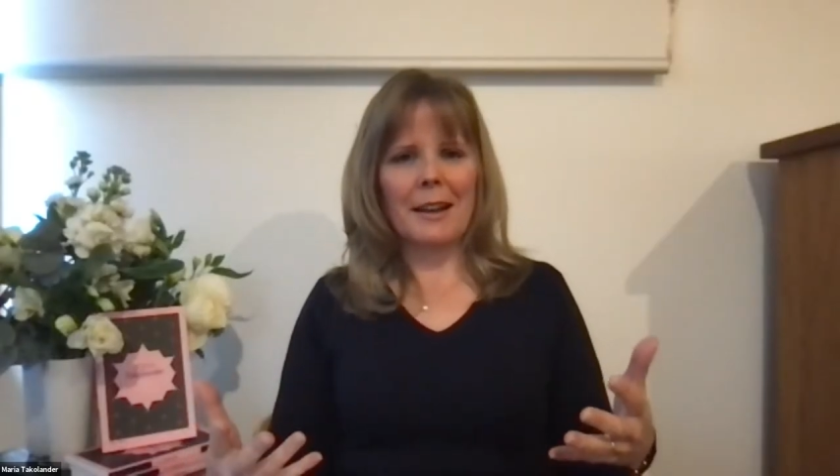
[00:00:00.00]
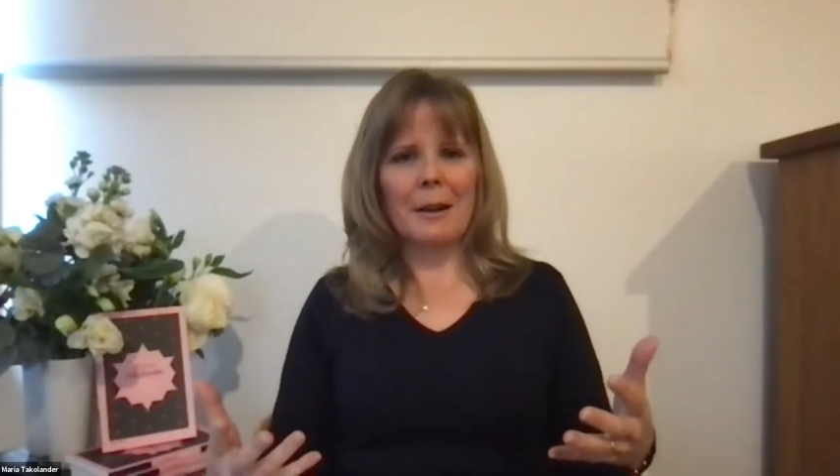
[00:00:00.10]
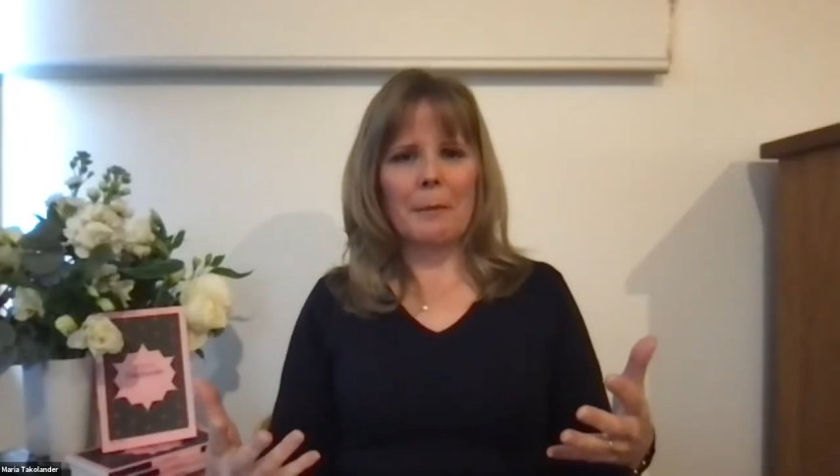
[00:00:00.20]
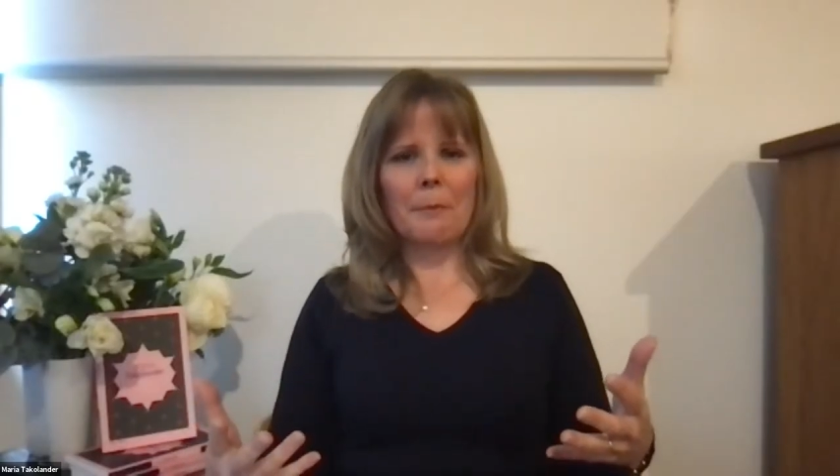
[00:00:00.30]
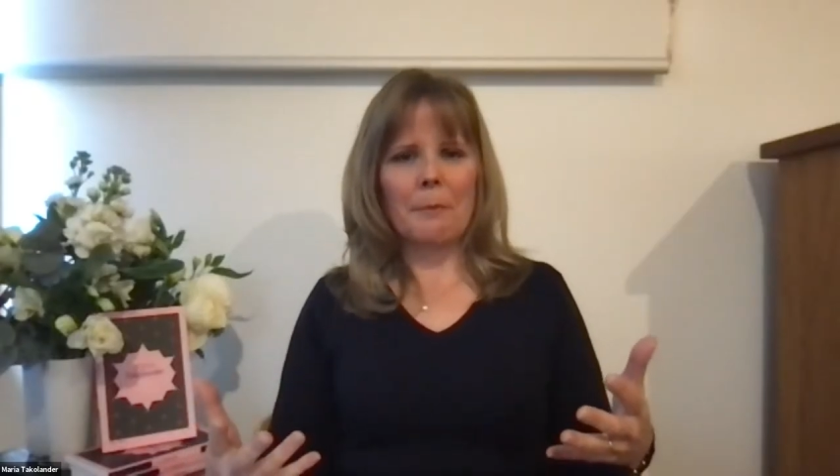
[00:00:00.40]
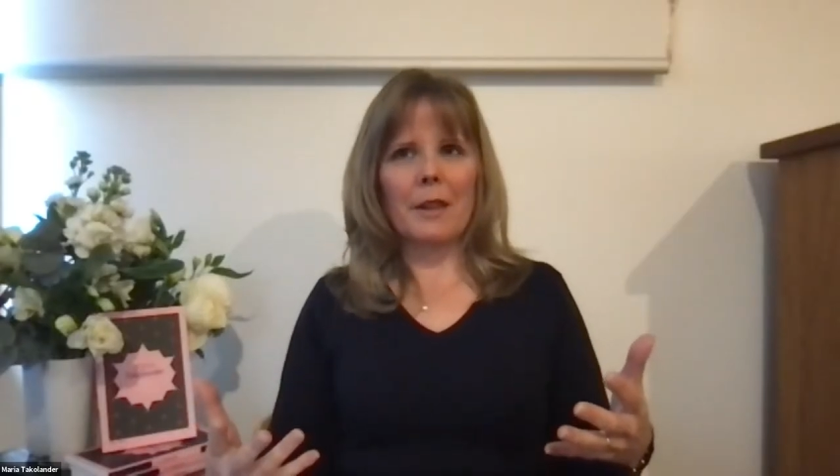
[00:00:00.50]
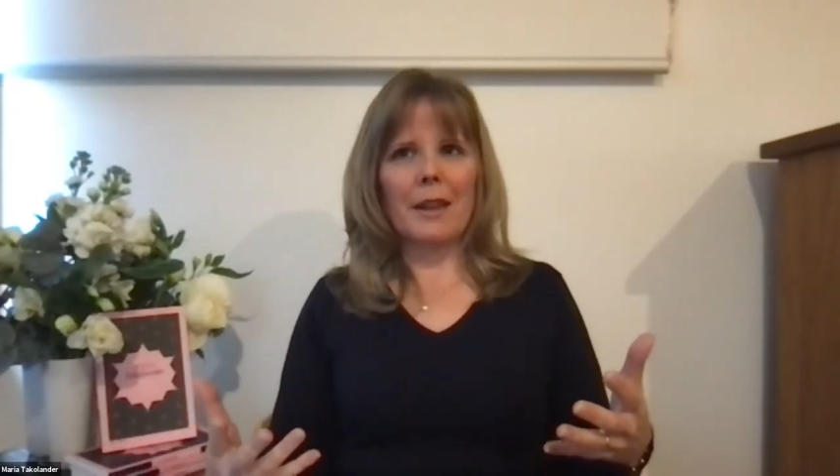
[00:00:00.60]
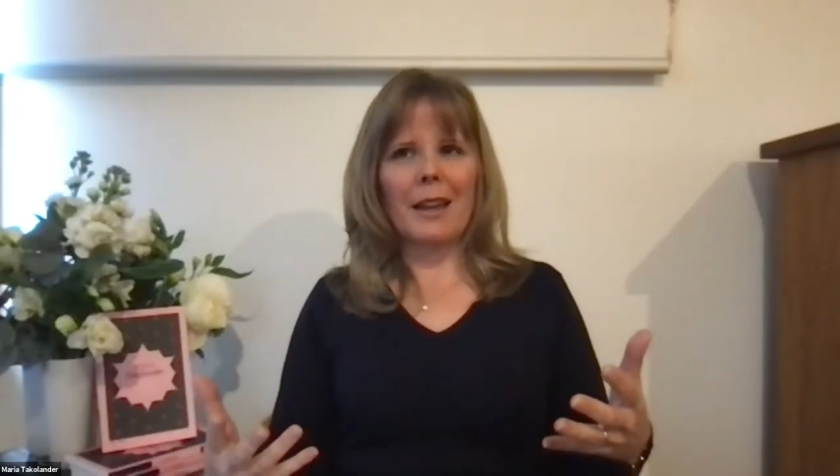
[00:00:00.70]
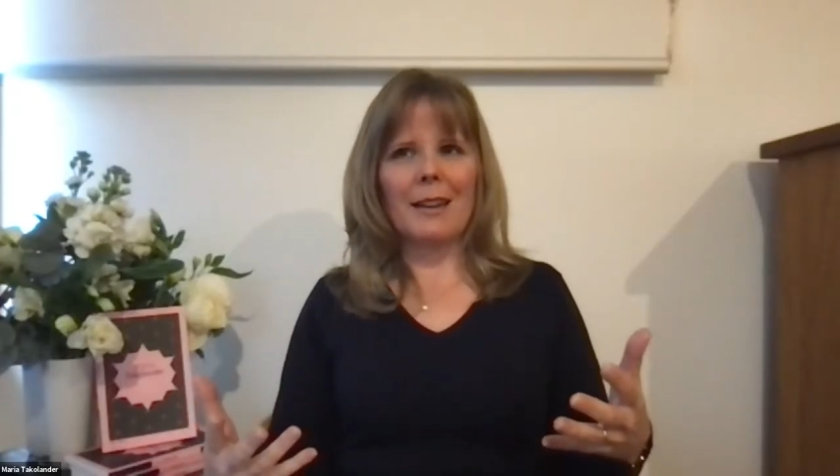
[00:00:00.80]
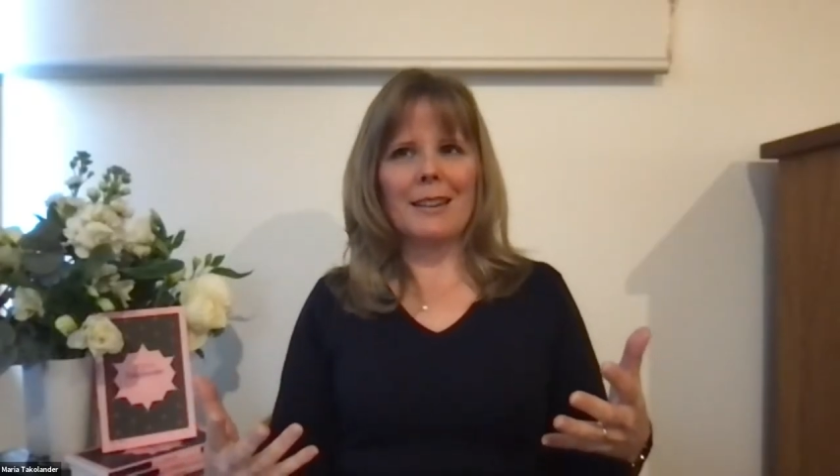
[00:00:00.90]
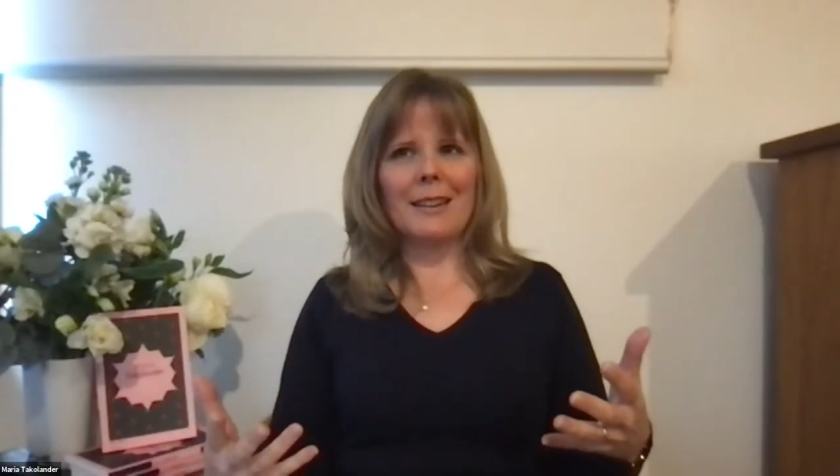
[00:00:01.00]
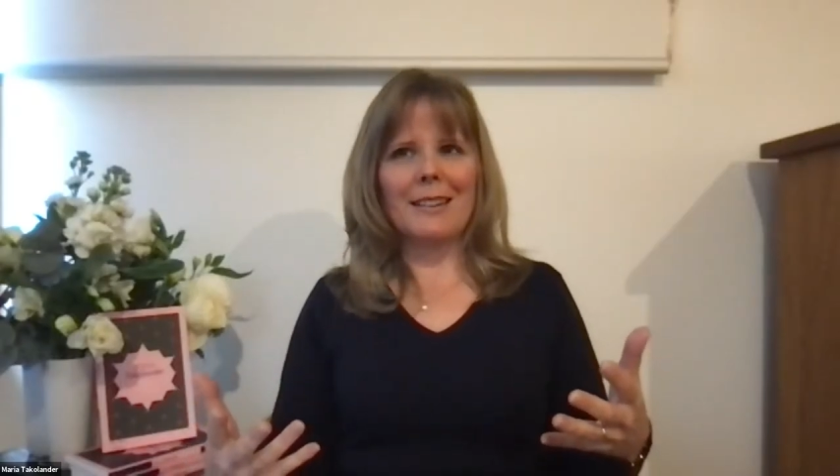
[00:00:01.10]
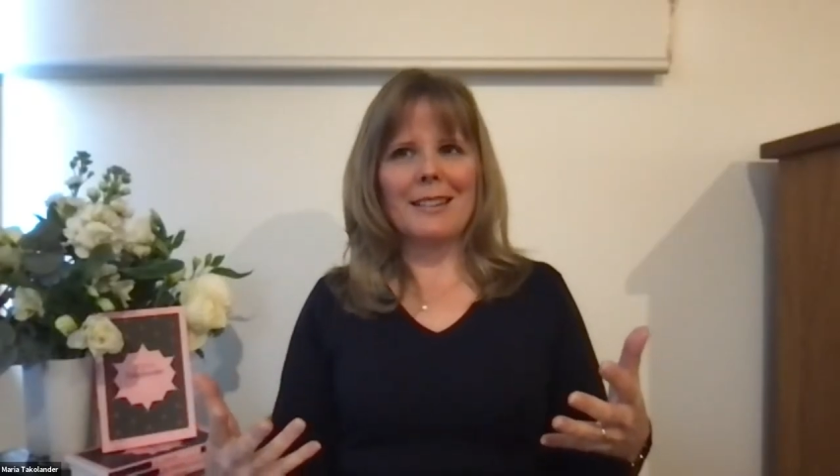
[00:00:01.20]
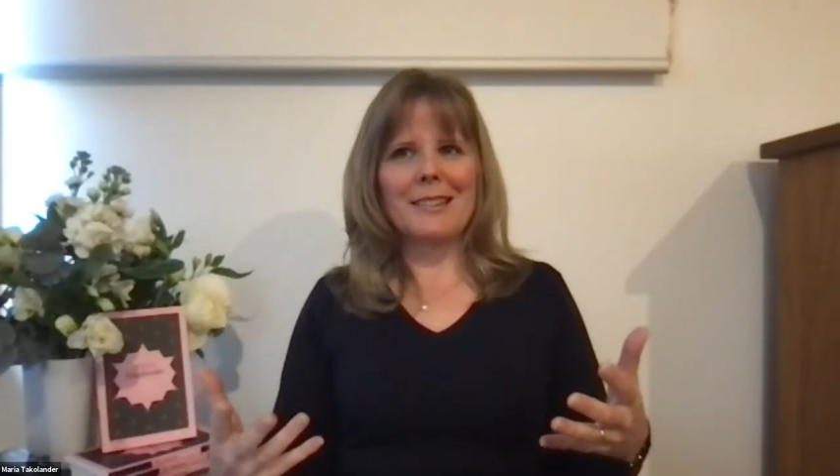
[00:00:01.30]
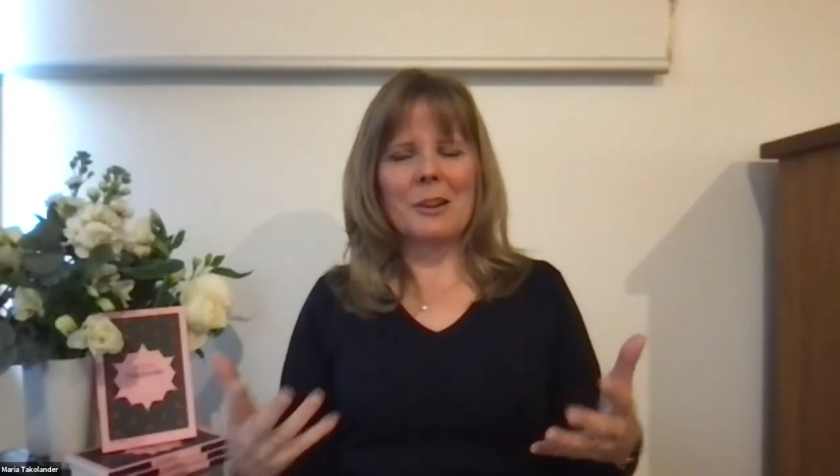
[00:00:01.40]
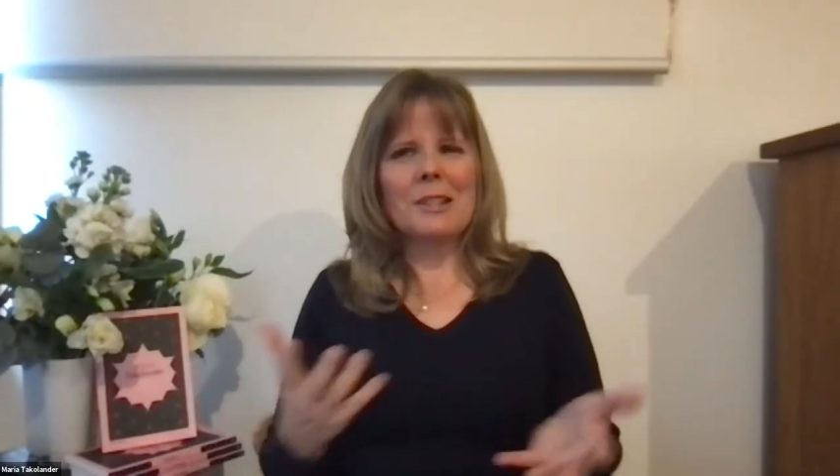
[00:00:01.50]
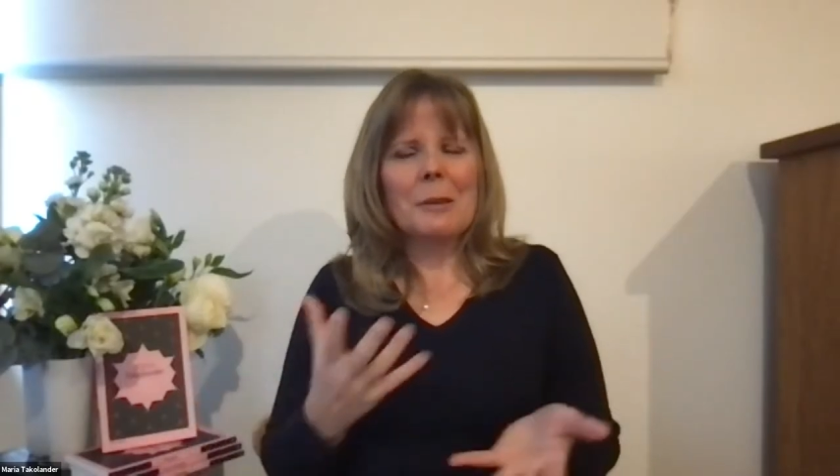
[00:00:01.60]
And so I